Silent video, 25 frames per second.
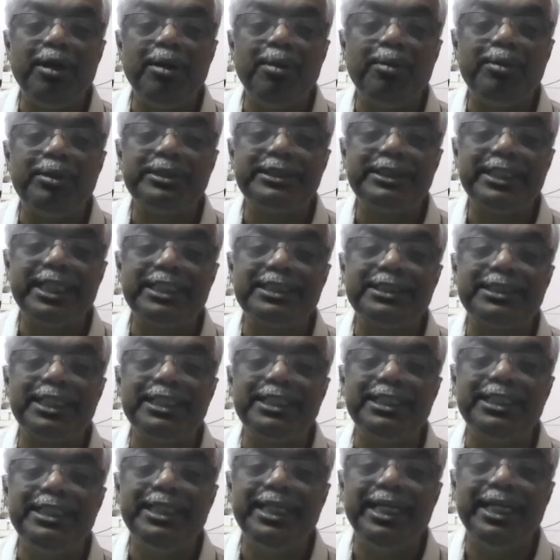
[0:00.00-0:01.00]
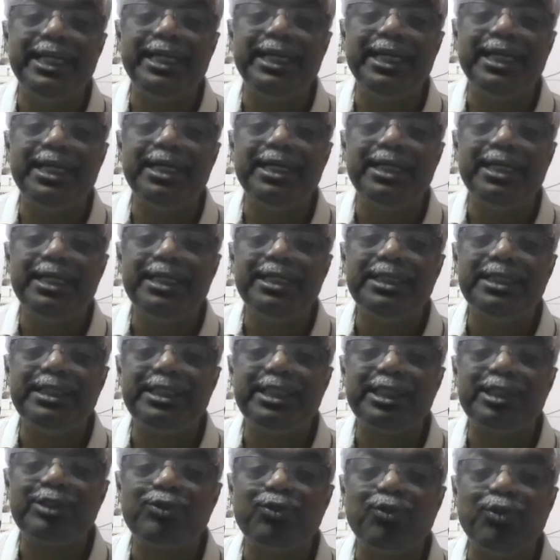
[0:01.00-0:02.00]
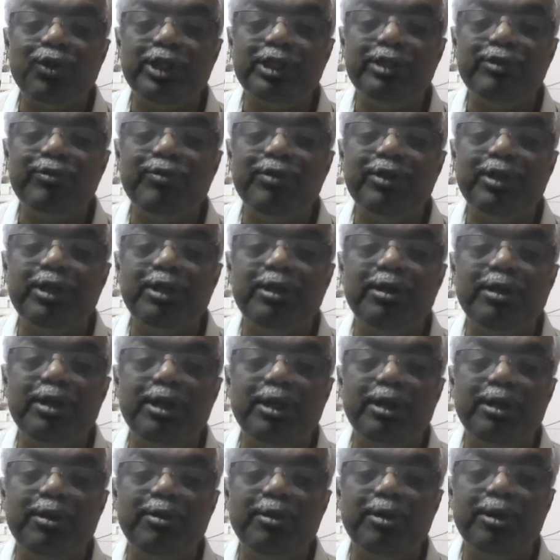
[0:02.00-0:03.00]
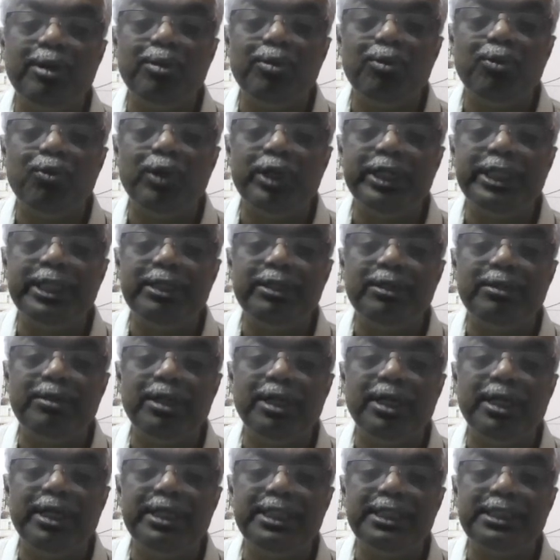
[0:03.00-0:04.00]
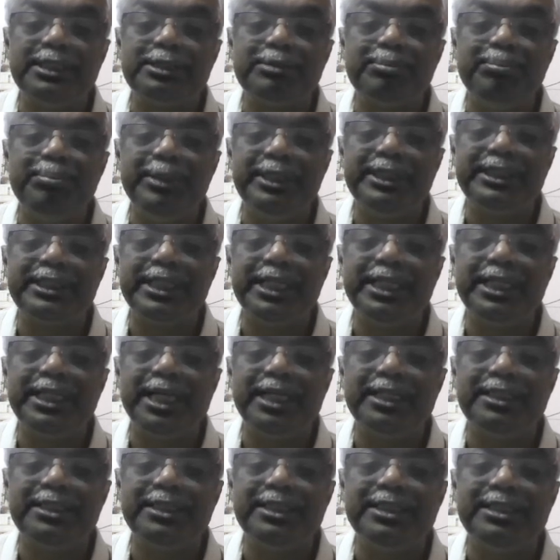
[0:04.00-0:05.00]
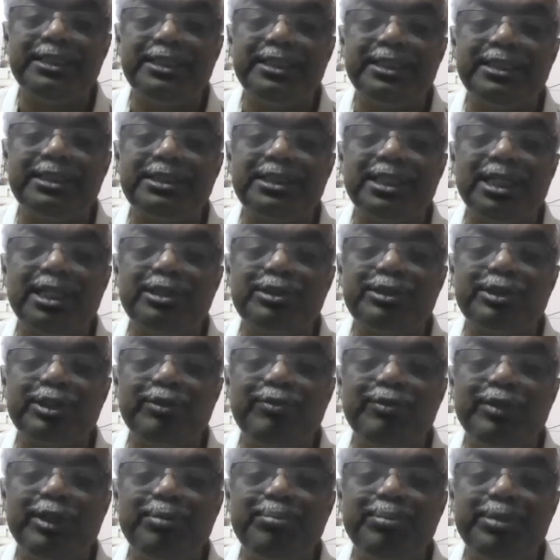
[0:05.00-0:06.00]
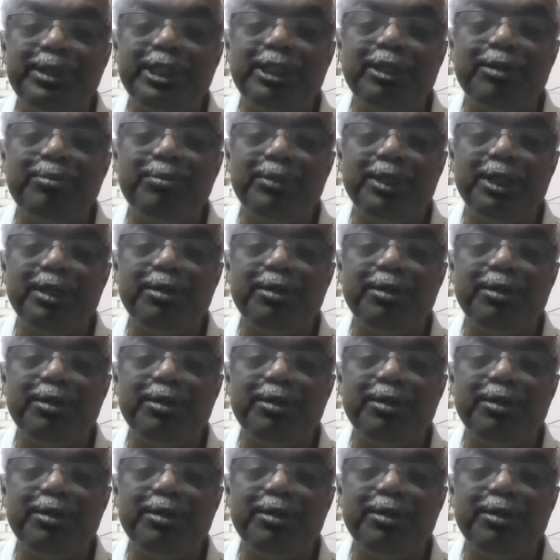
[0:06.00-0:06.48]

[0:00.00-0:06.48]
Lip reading: section A, this one is missing, and this also will become a